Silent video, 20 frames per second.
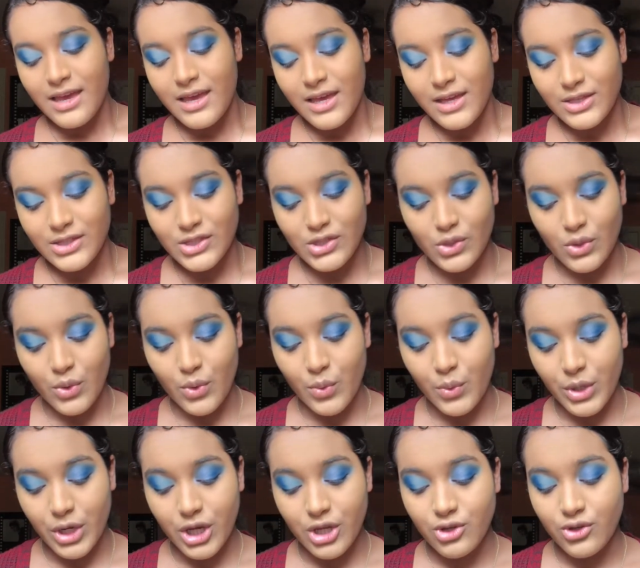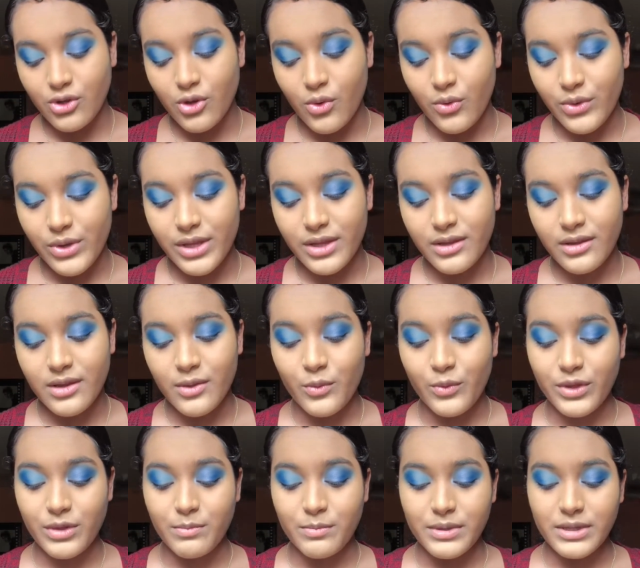So we're gonna go in
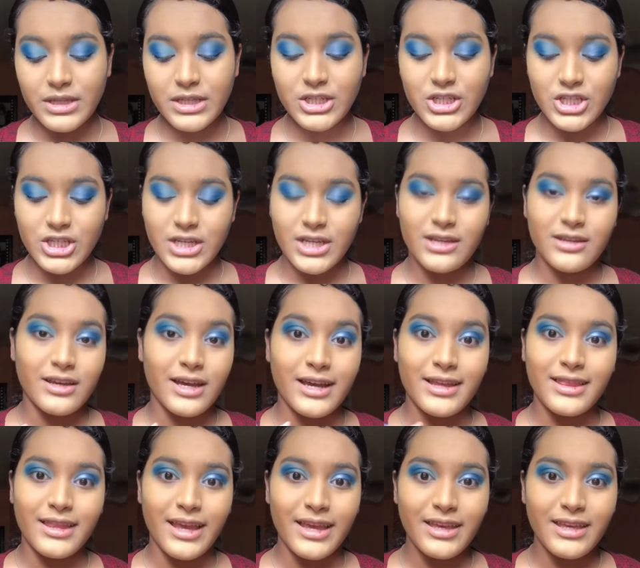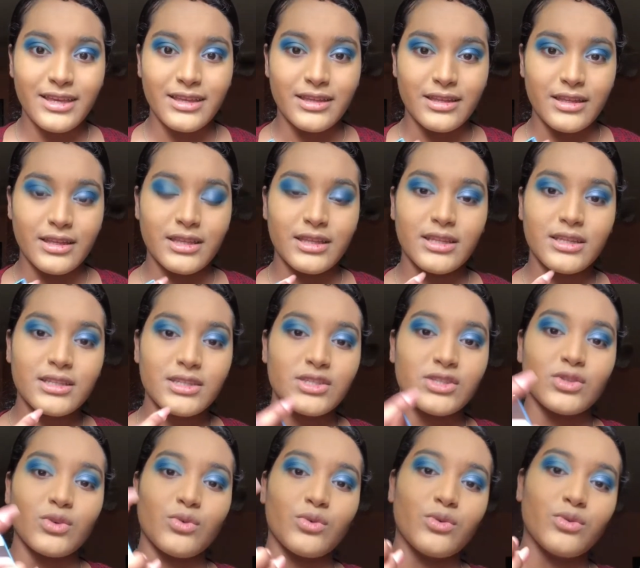with Billie Jean. I like it. It looks
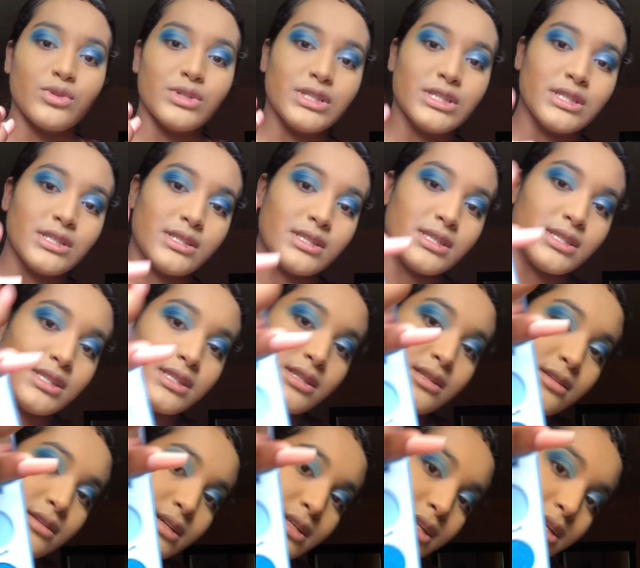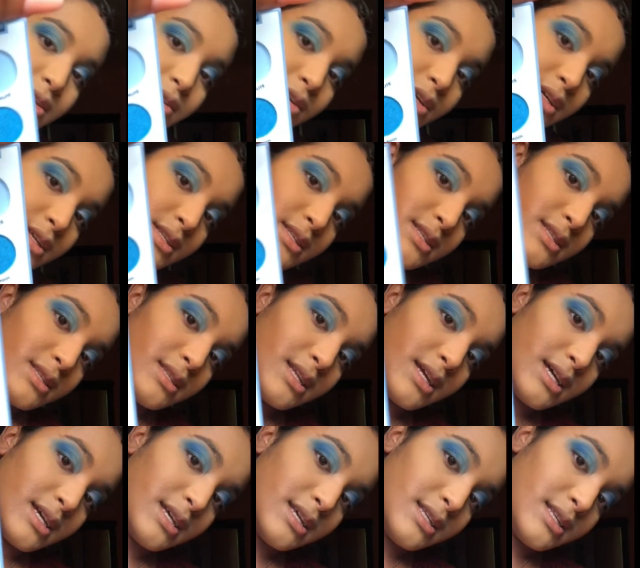so gorgeous. Look at that, you guys.
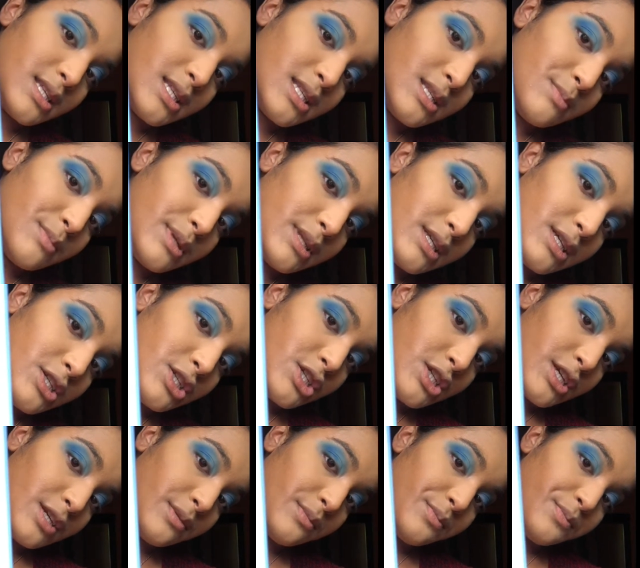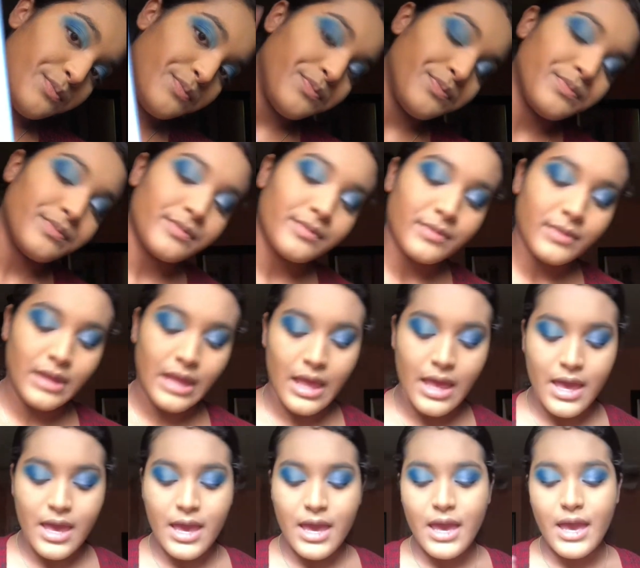That is Billie Jean.
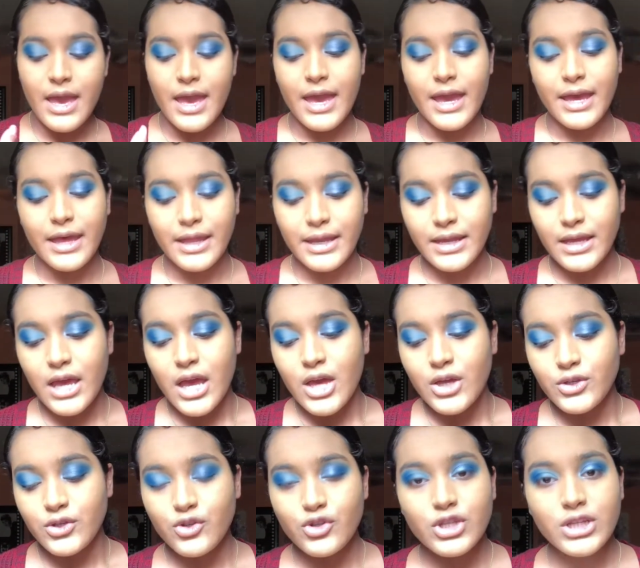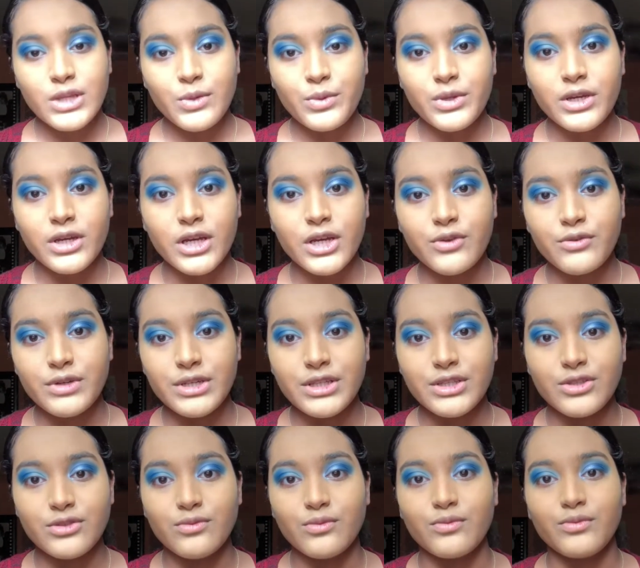And usually with a cut crease,
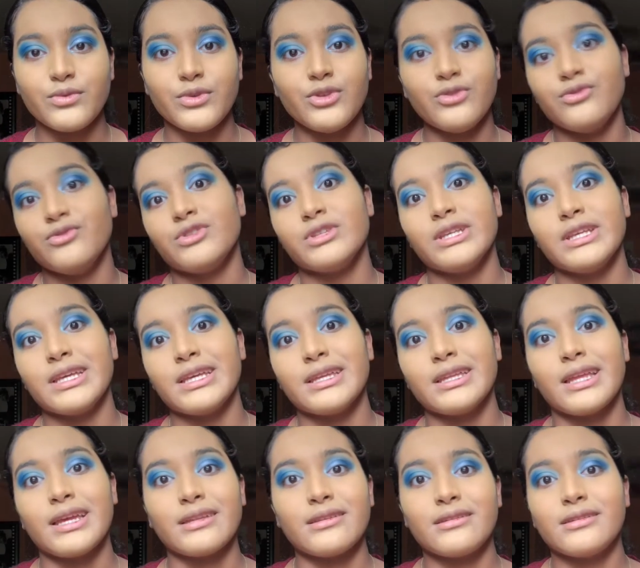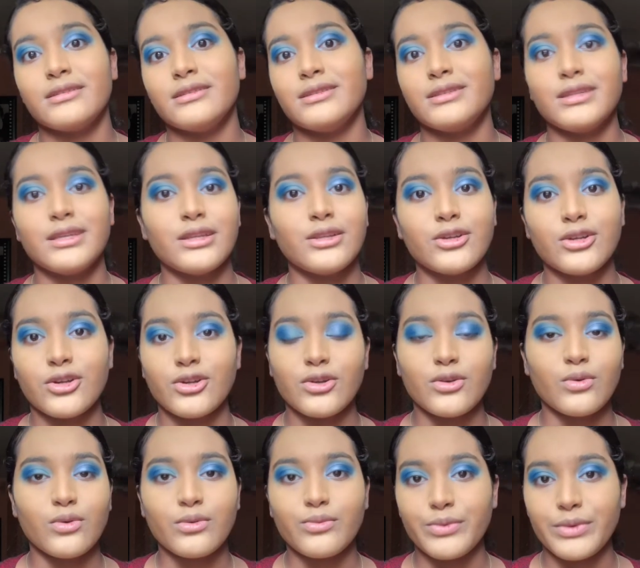you usually get like the concealer
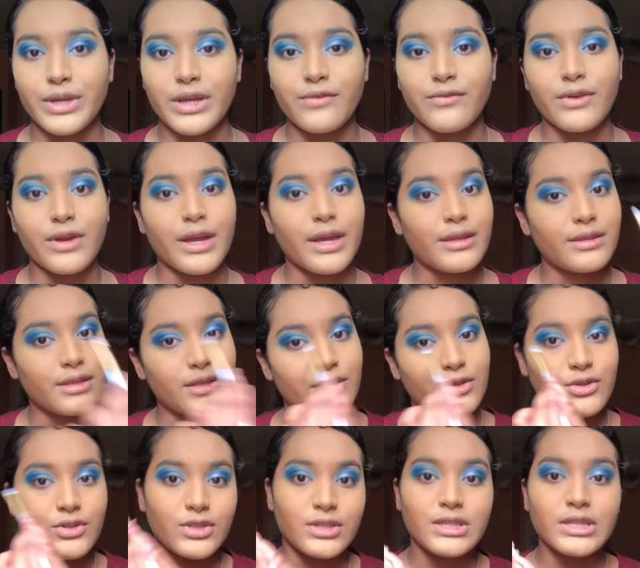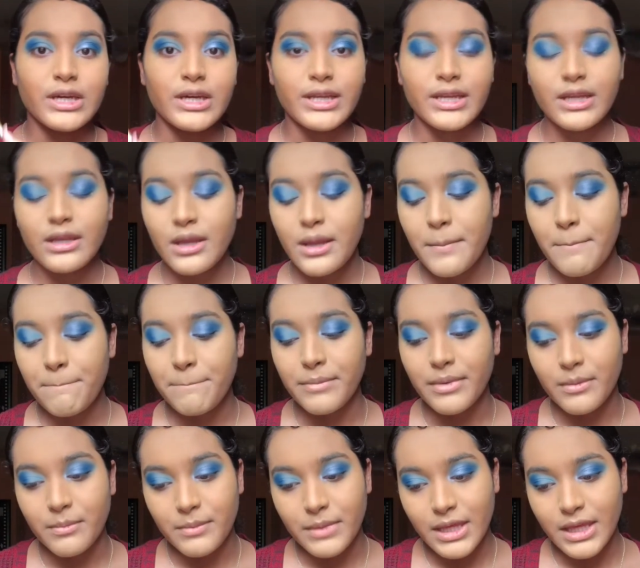or whatever, and then you just cut it.
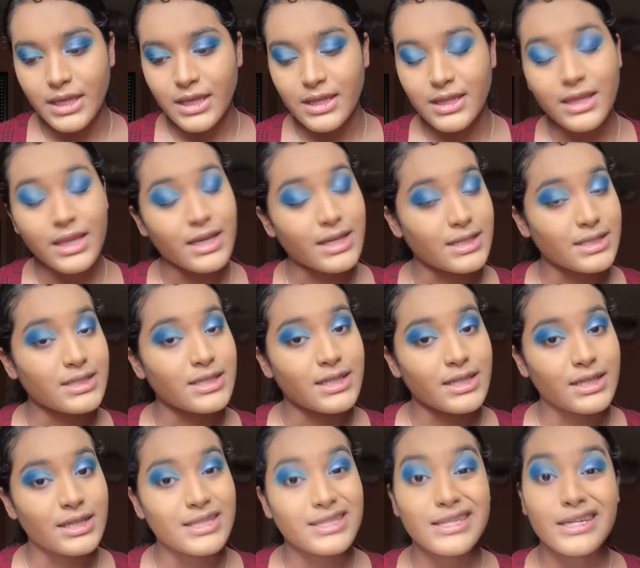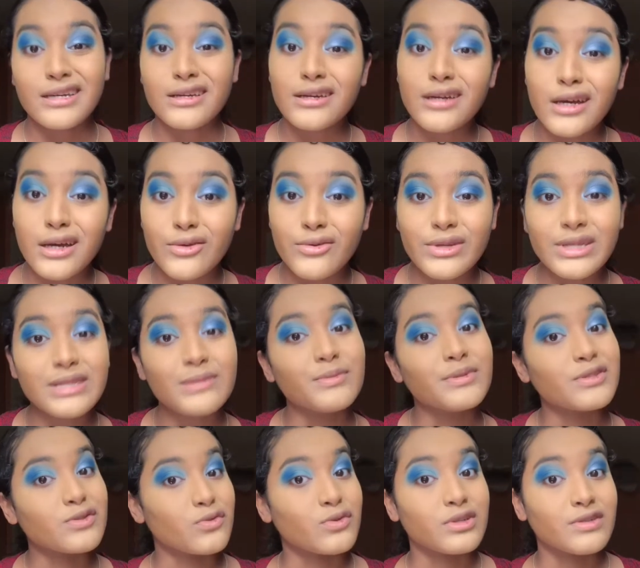But me, like I said, it's like a cut crease, but
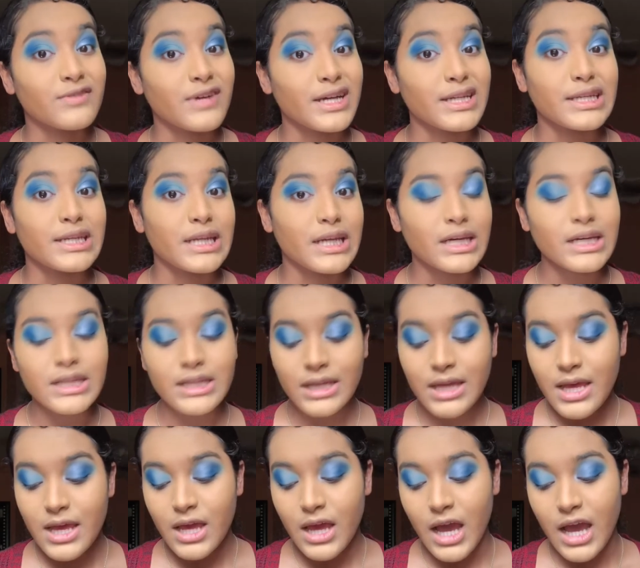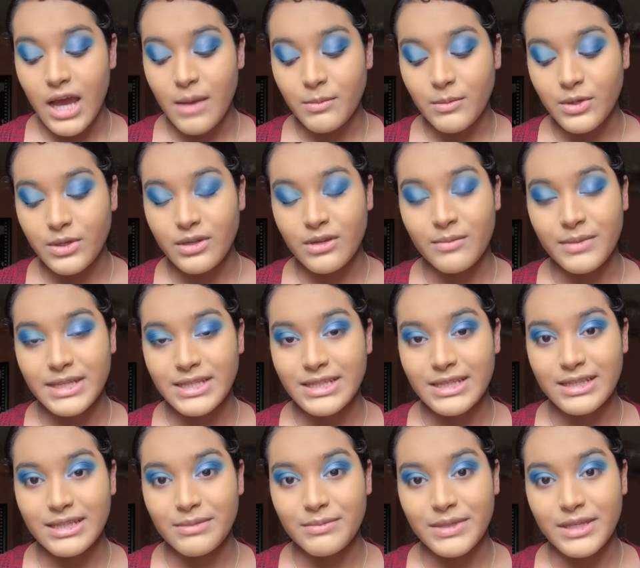sort of kind of not. I'm gonna
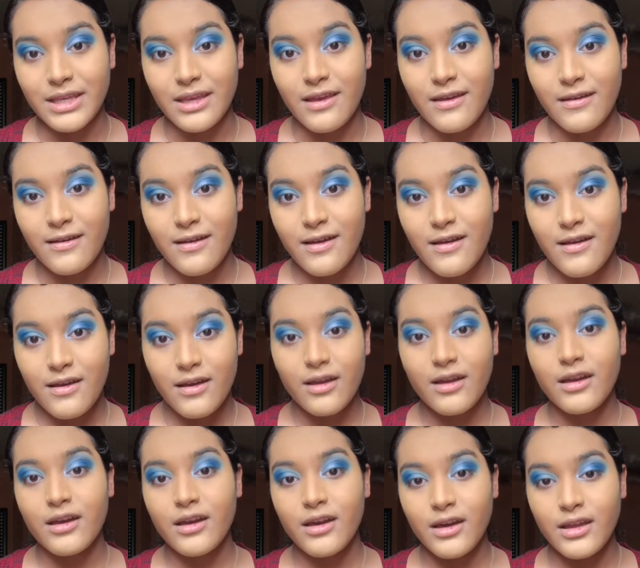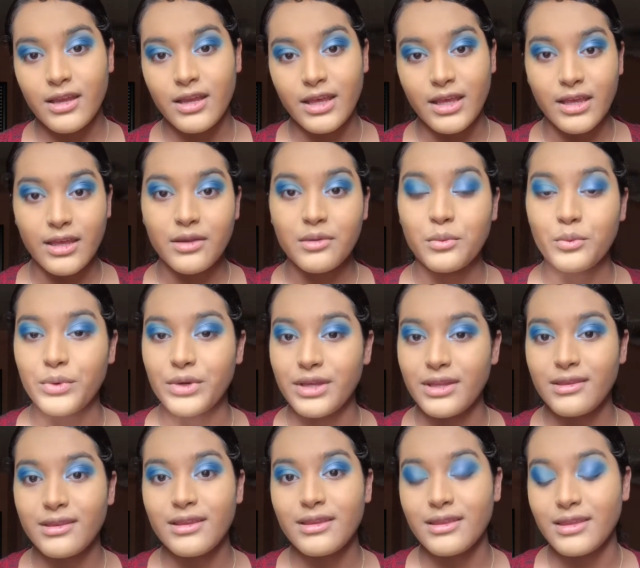basically be cutting it with
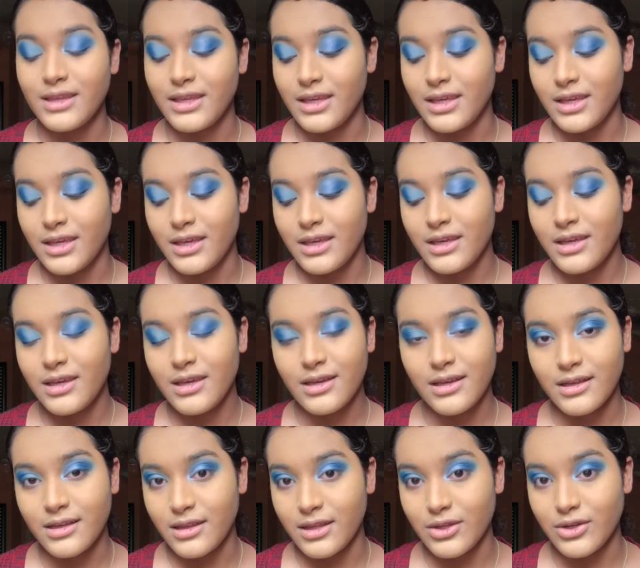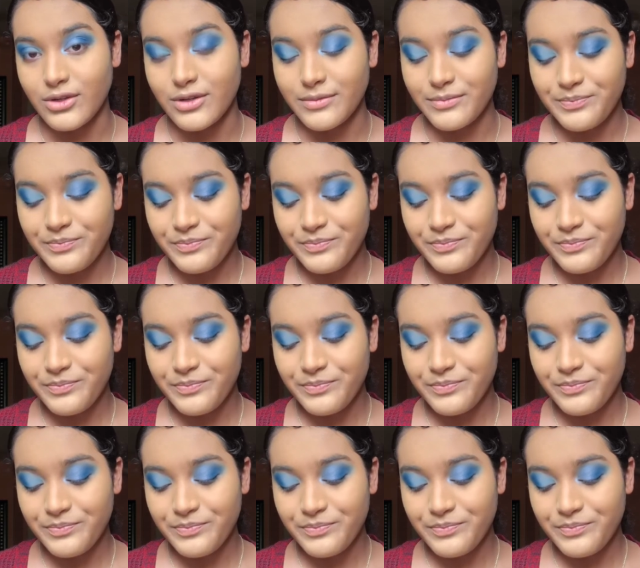the glitter.